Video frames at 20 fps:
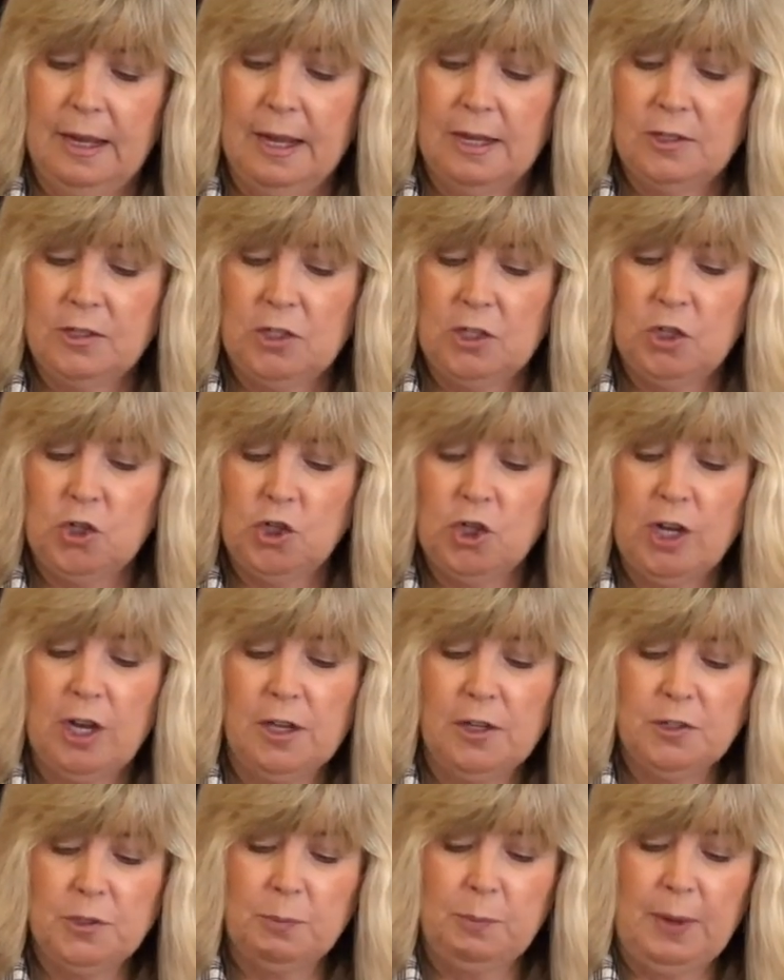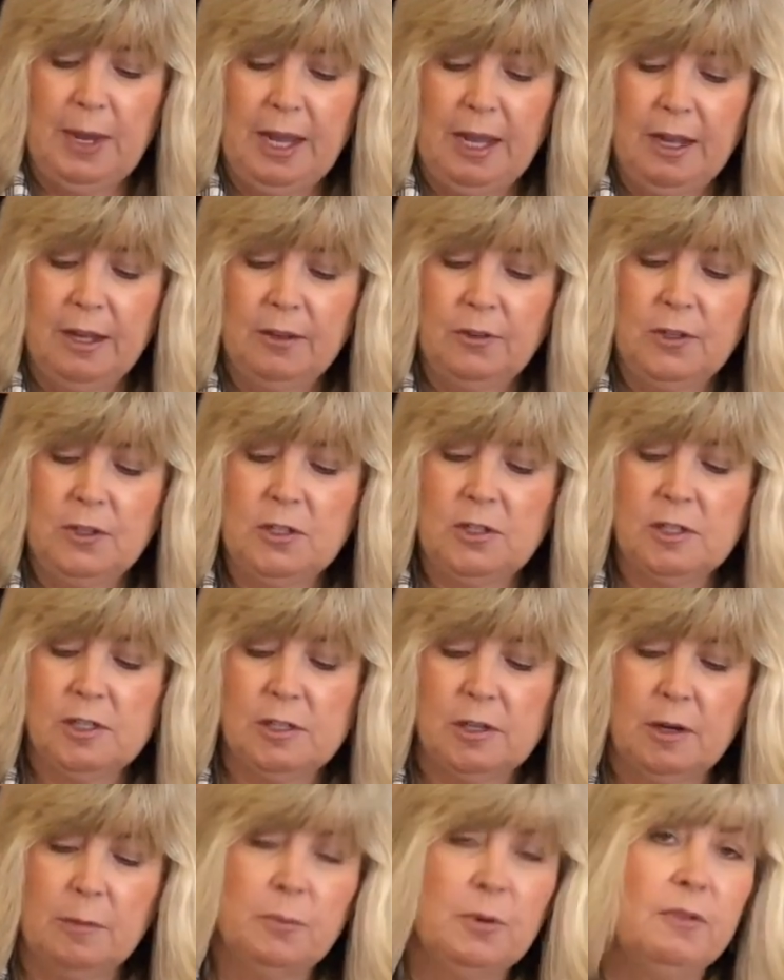As the shells bake, this
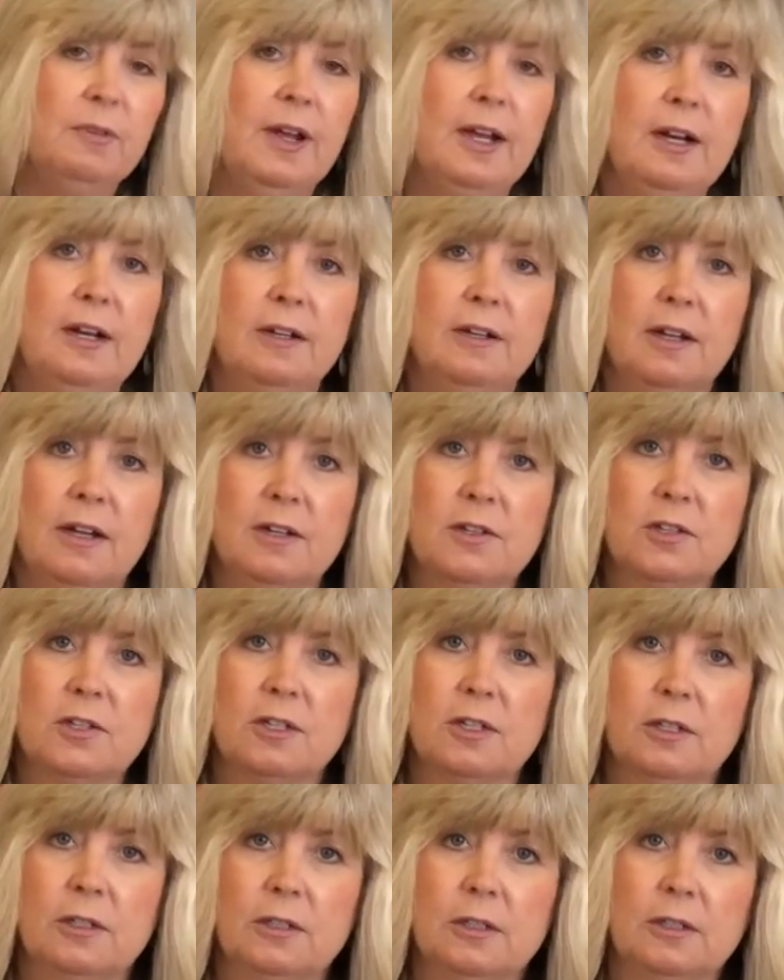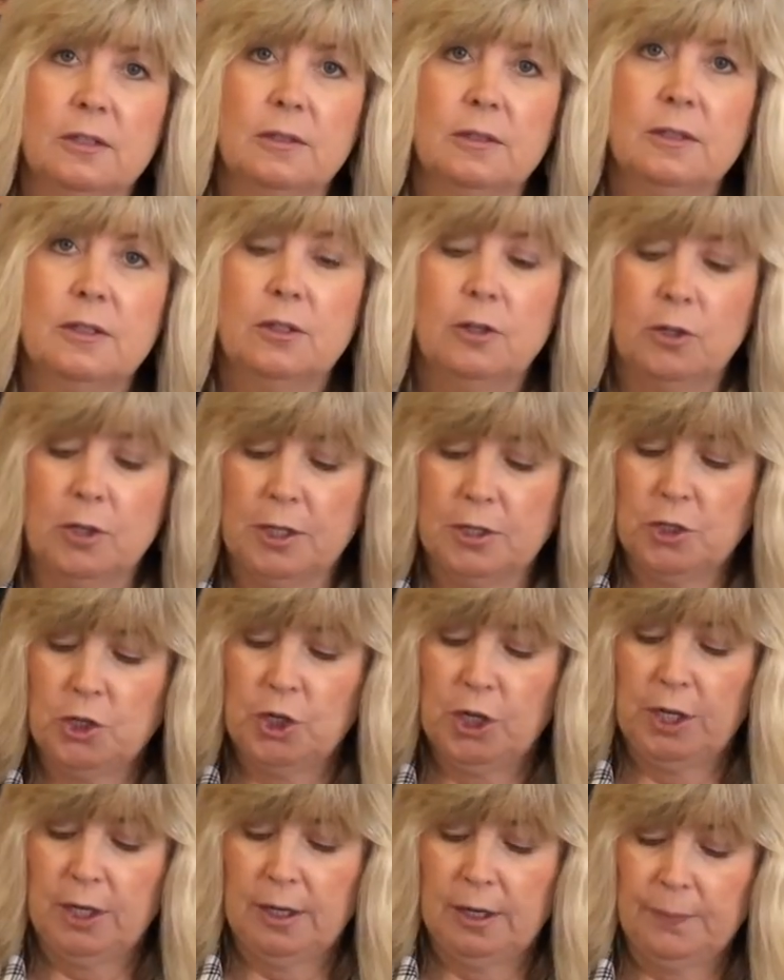is going to provide a nice little
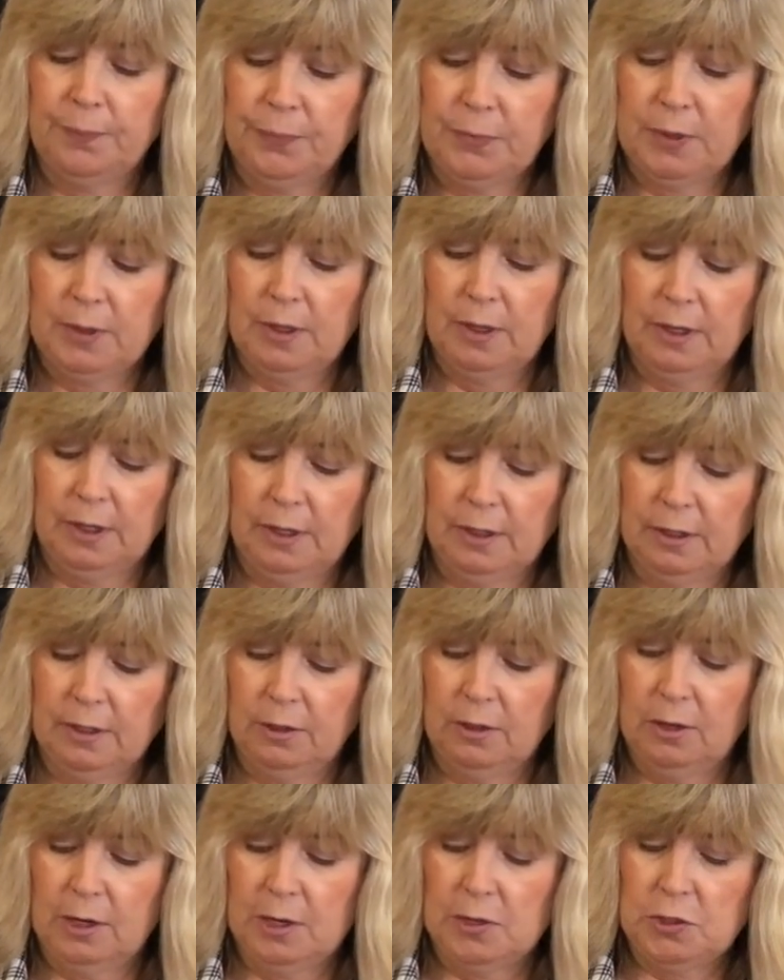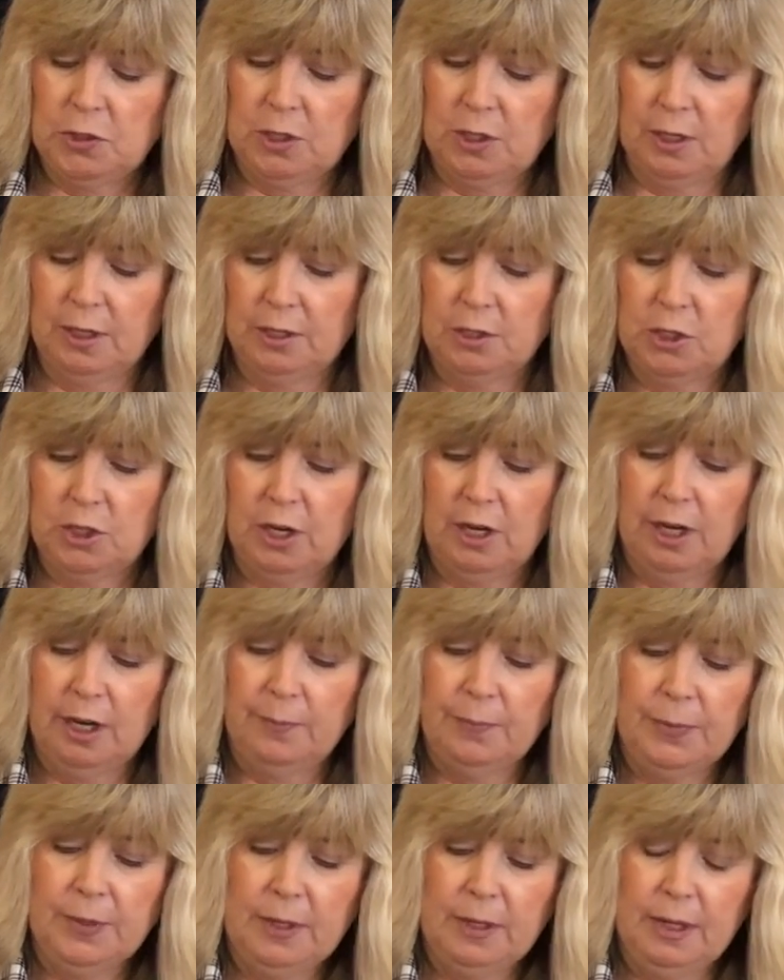crunchy crust on
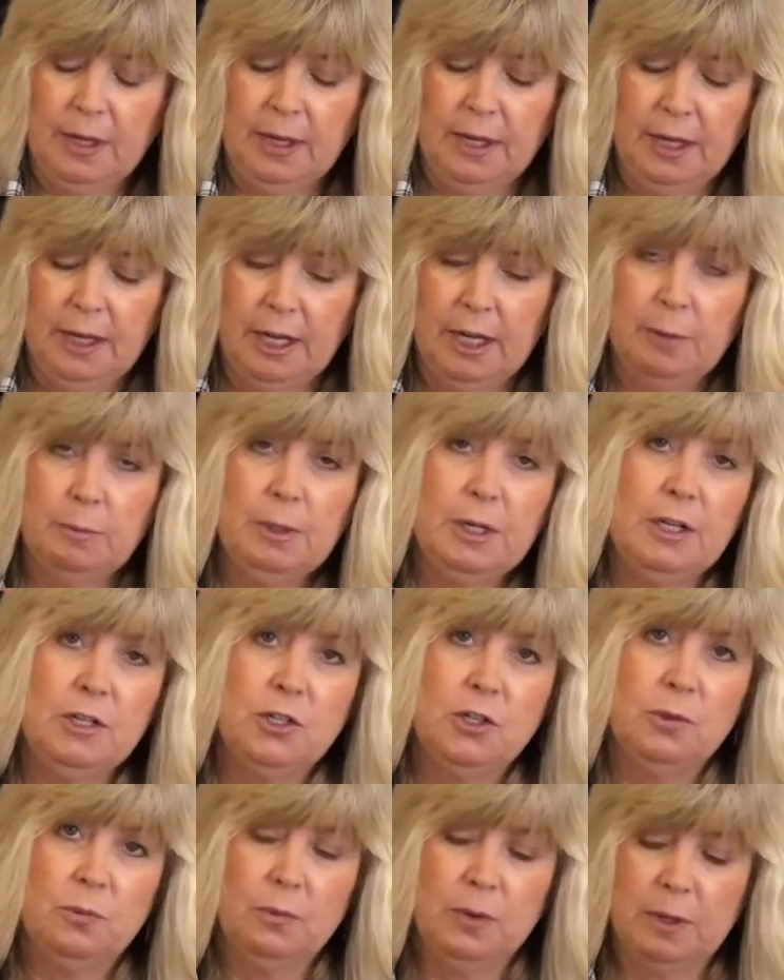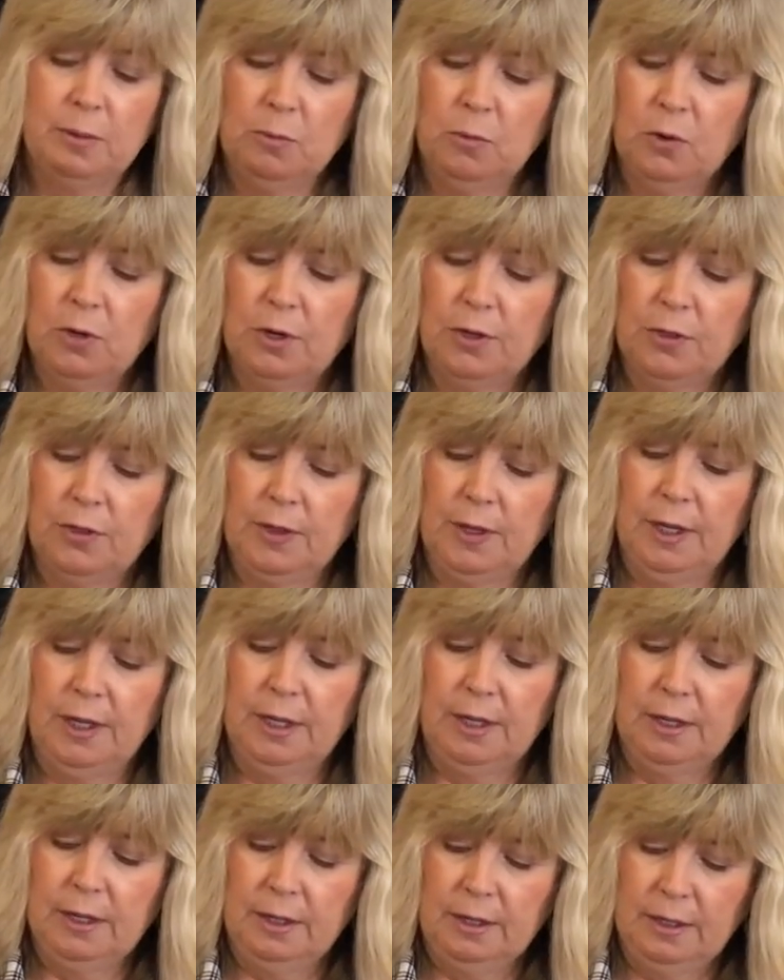top. And I'm going to do one more
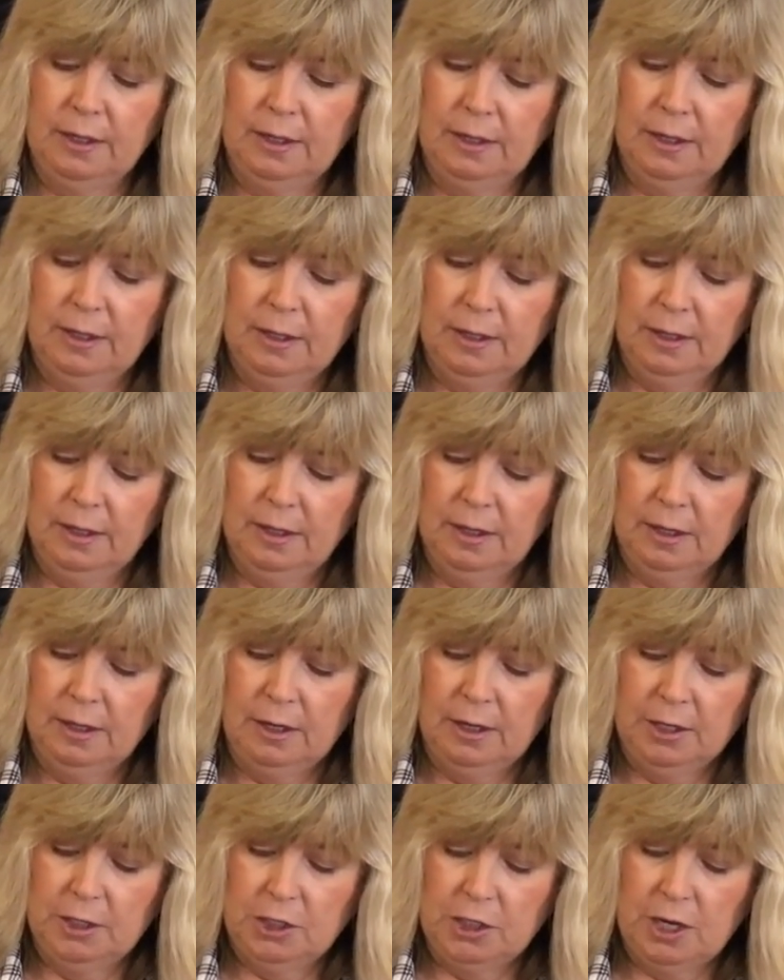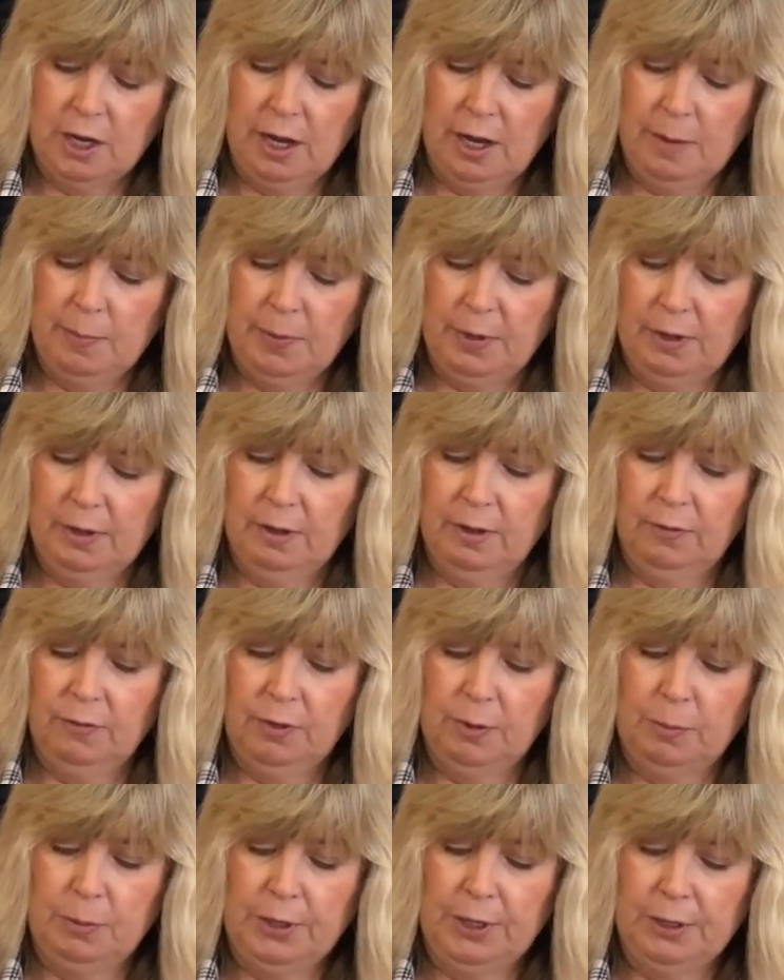thing on top
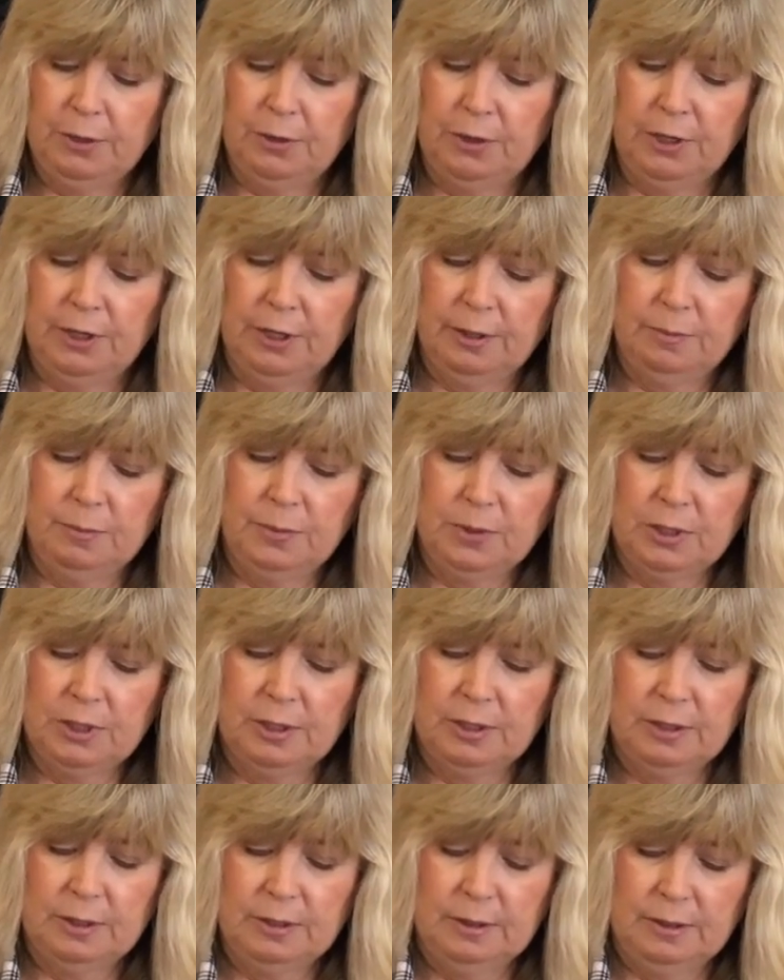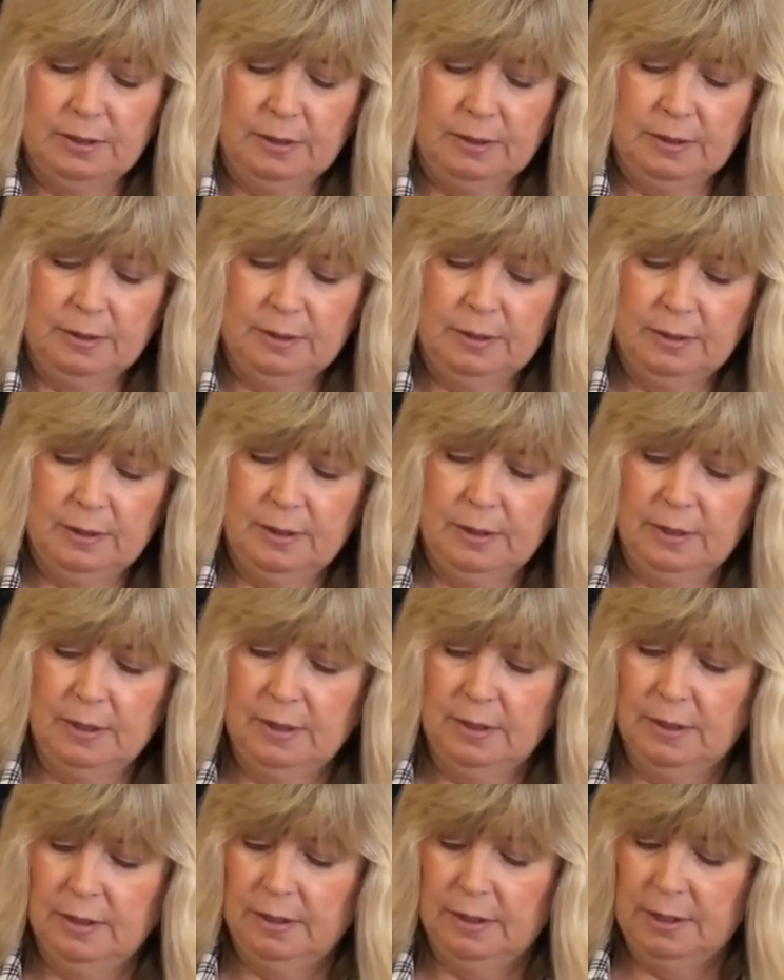of the breadcrumbs.
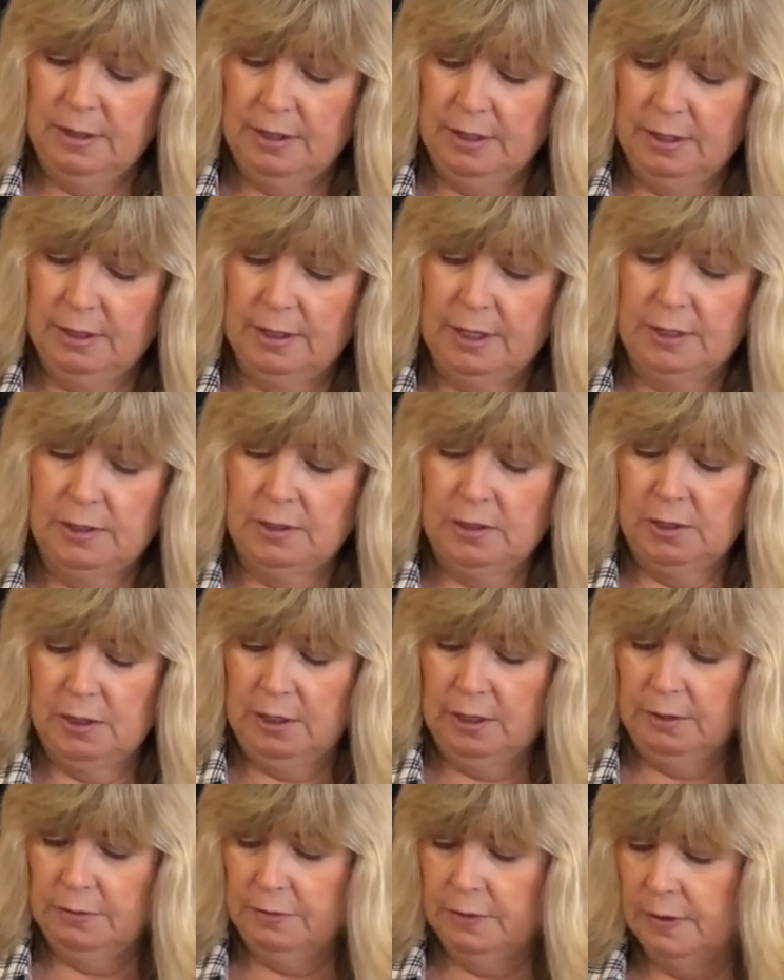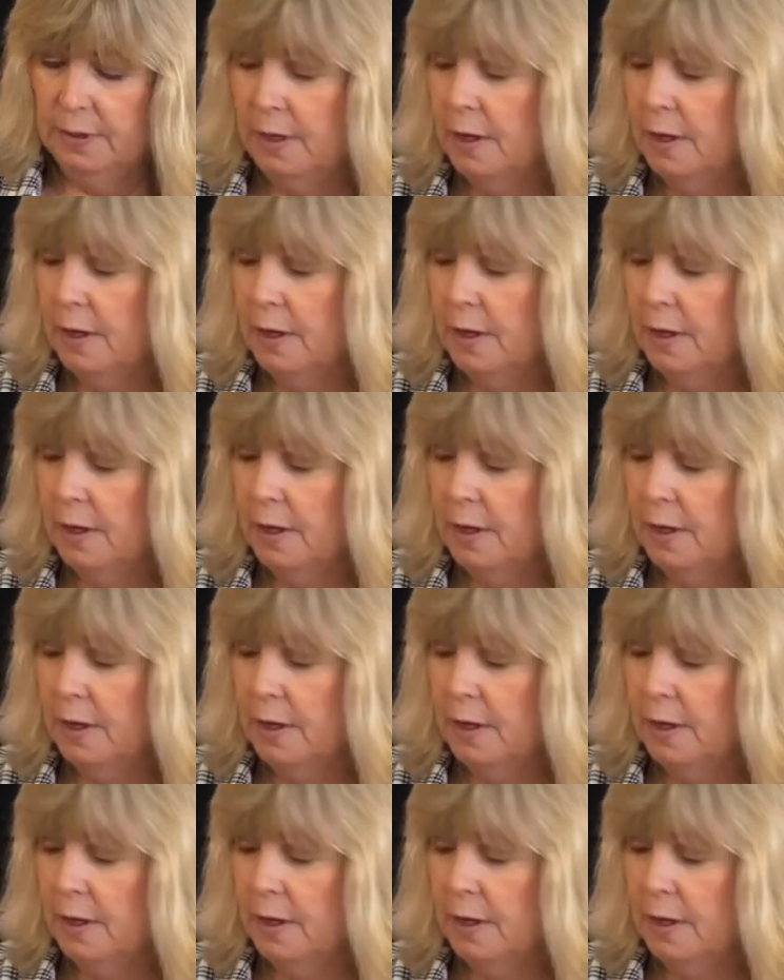I think that's enough.